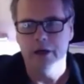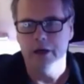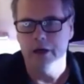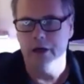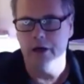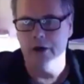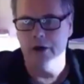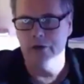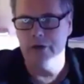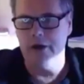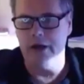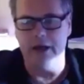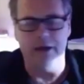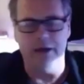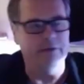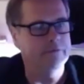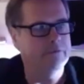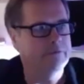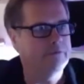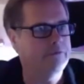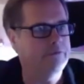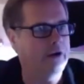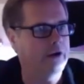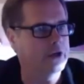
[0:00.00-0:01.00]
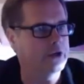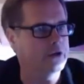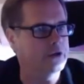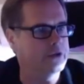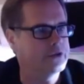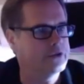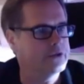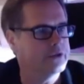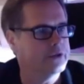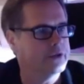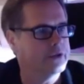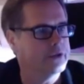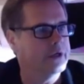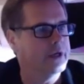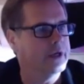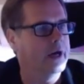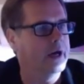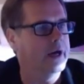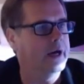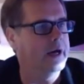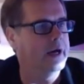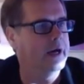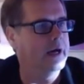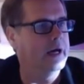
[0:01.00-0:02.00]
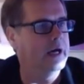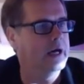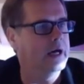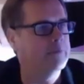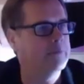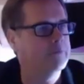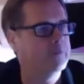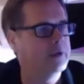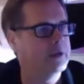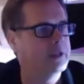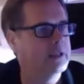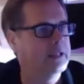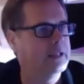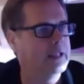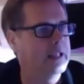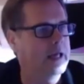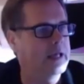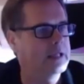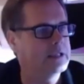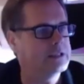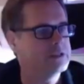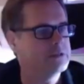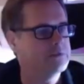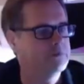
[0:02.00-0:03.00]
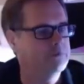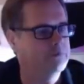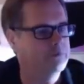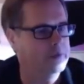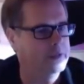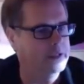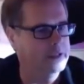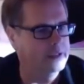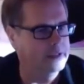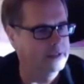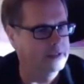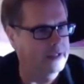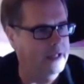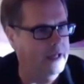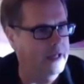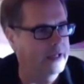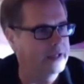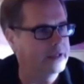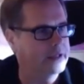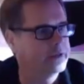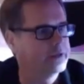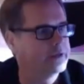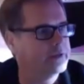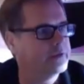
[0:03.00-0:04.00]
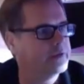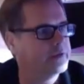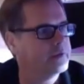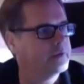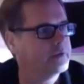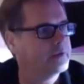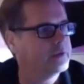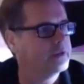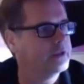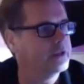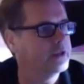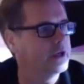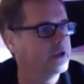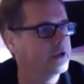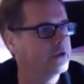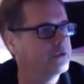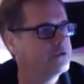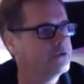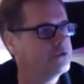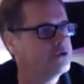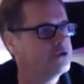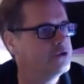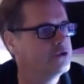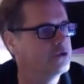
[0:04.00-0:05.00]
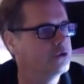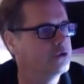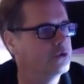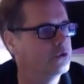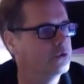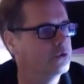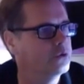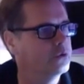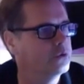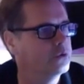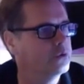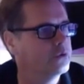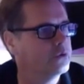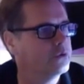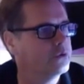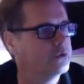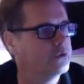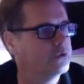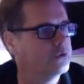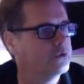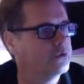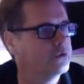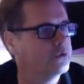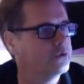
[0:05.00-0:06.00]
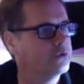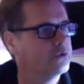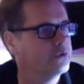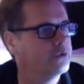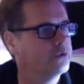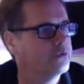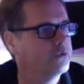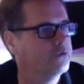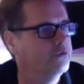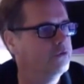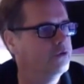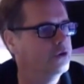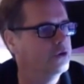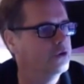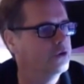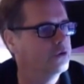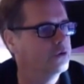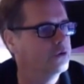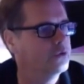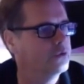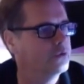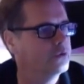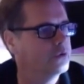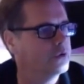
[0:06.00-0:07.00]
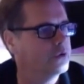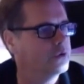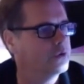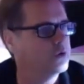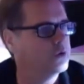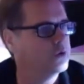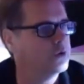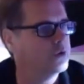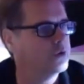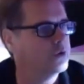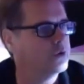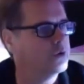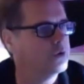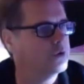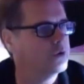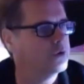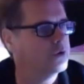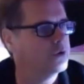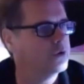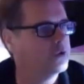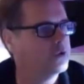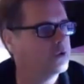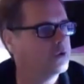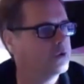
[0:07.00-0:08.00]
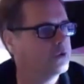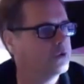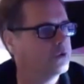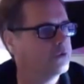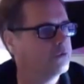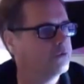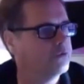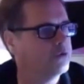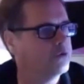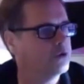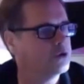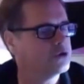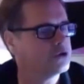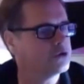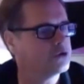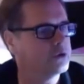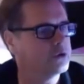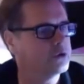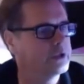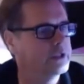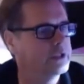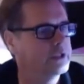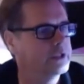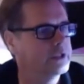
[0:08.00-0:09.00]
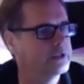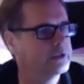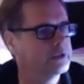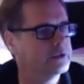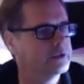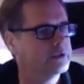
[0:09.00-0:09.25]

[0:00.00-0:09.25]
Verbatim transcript: Okay, very good. Um, let me then go to view full screen.